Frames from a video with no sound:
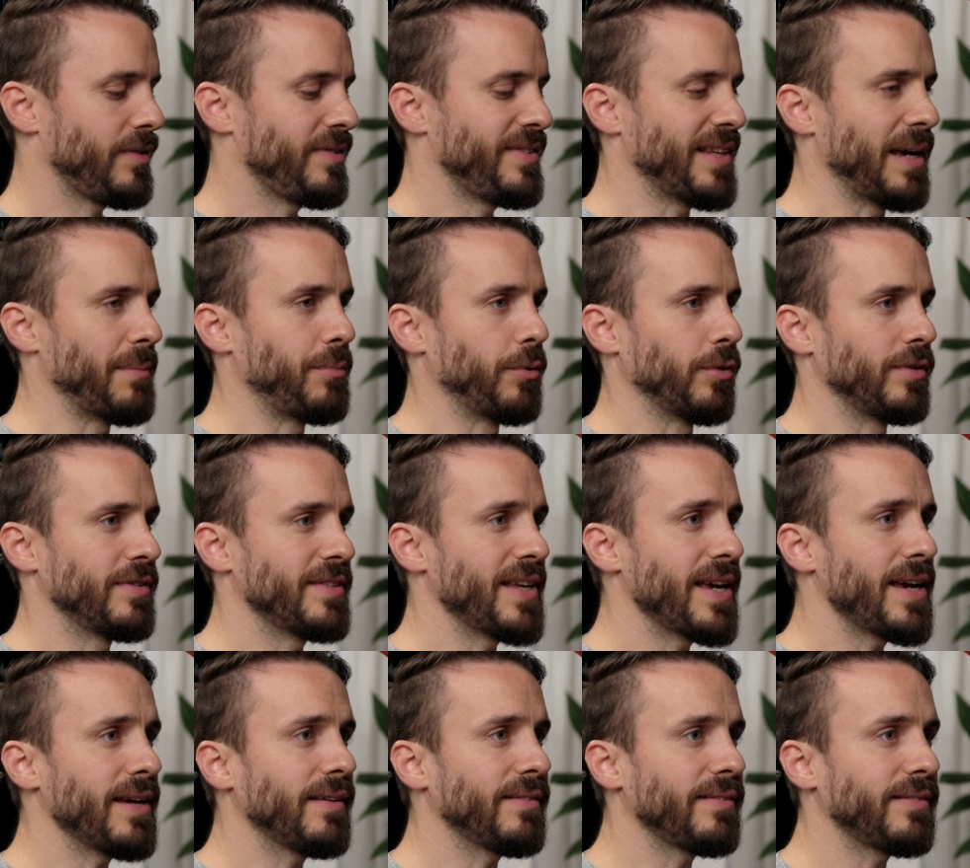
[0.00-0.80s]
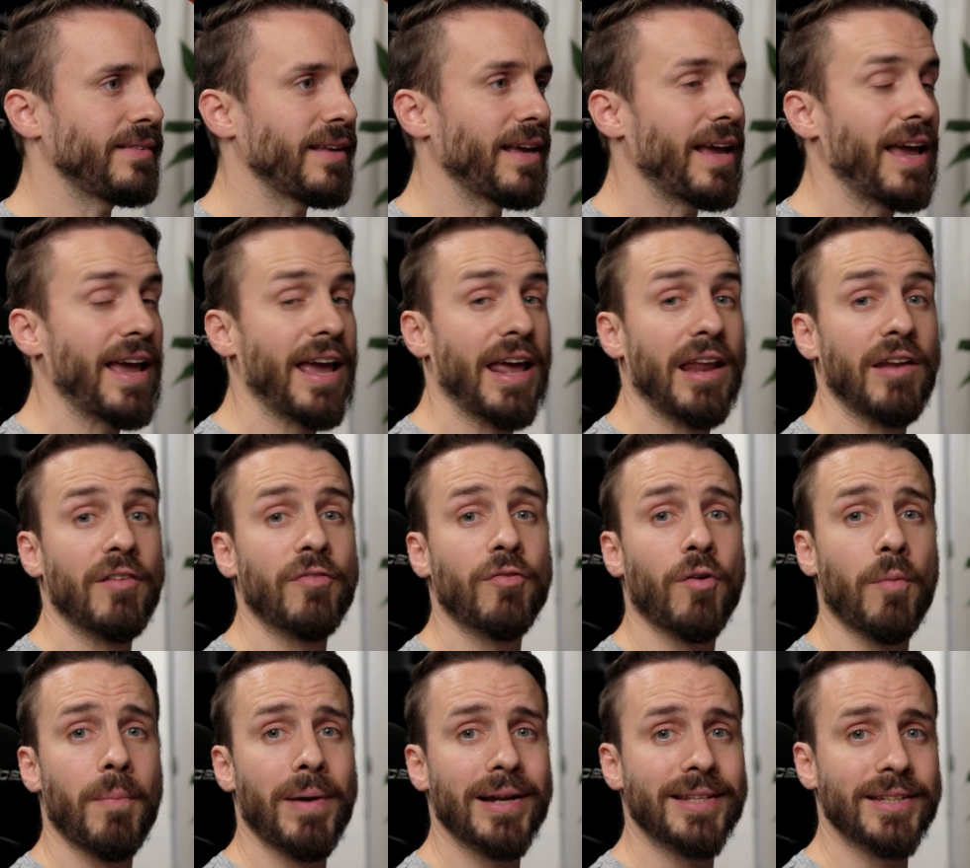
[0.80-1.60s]
type your text and
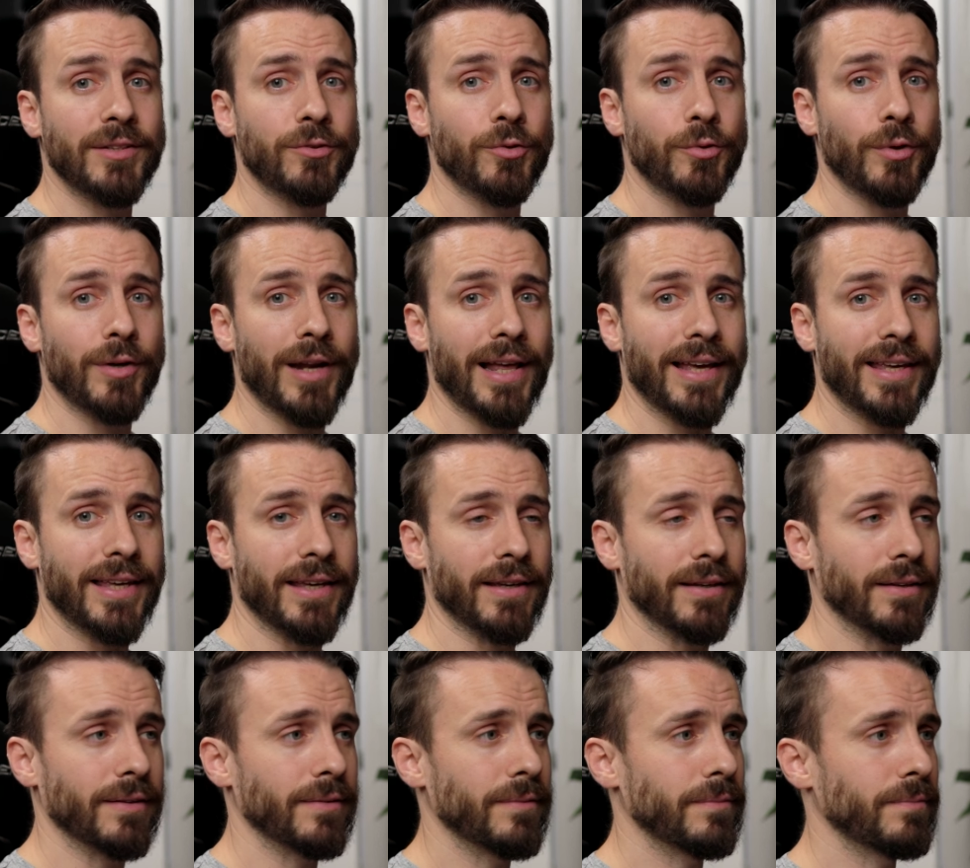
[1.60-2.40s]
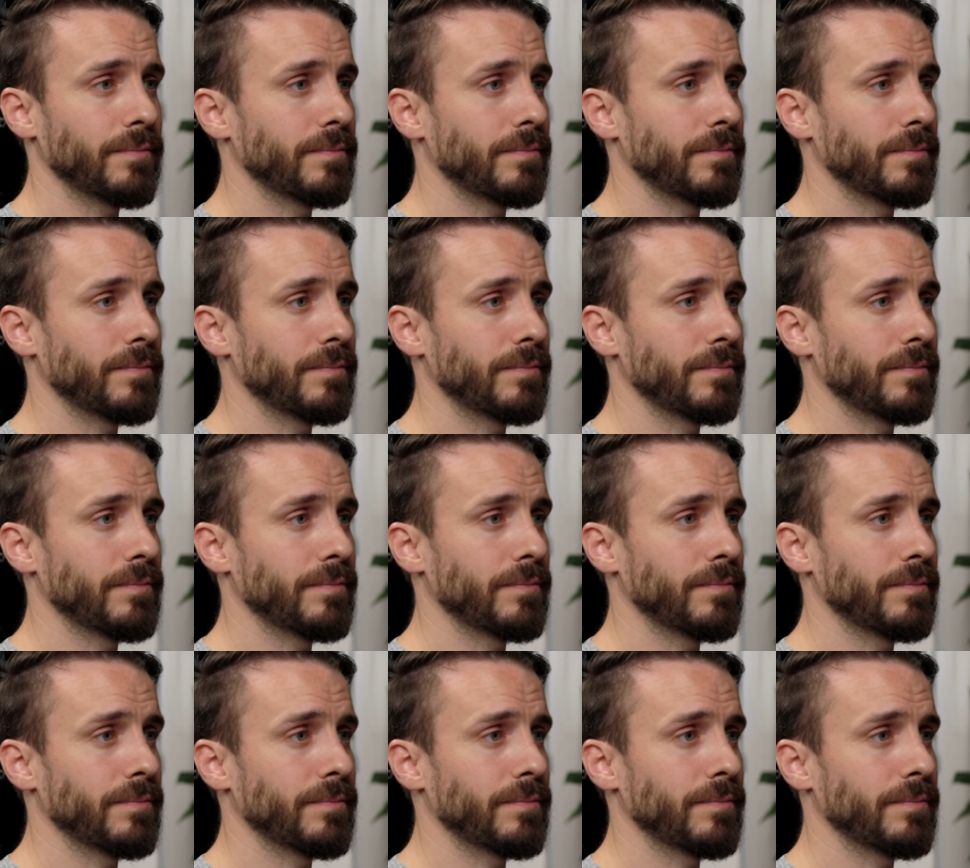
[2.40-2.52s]
format it to your liking.